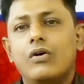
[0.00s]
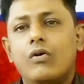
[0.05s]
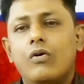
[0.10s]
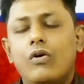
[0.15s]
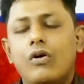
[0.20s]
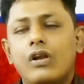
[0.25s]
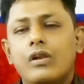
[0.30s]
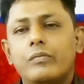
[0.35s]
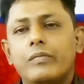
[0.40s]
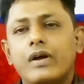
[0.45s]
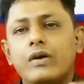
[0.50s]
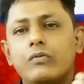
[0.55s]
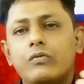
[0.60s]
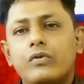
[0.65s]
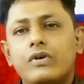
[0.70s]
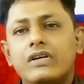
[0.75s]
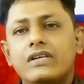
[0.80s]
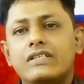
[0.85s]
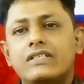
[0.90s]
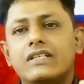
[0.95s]
All my
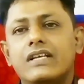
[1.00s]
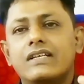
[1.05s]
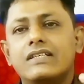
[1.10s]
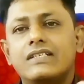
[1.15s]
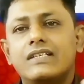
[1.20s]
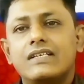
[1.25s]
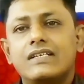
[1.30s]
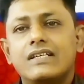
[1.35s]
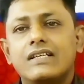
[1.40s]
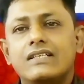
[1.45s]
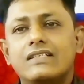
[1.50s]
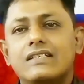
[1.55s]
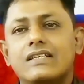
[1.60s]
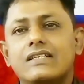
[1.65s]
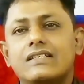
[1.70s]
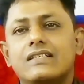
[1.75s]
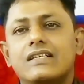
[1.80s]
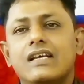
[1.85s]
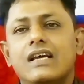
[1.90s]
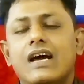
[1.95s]
words and
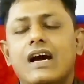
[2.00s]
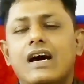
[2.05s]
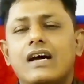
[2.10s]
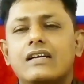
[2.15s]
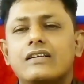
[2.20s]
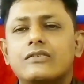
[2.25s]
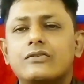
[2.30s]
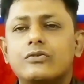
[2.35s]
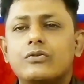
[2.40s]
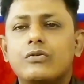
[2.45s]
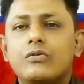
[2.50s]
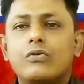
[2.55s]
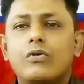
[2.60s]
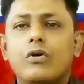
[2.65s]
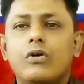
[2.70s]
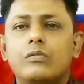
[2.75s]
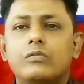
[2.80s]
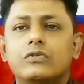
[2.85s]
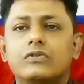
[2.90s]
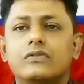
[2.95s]
sentences are so
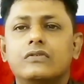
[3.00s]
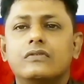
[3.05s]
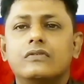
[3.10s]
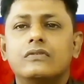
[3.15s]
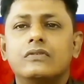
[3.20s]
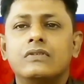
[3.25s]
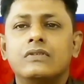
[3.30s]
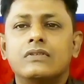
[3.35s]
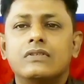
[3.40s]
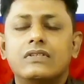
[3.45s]
common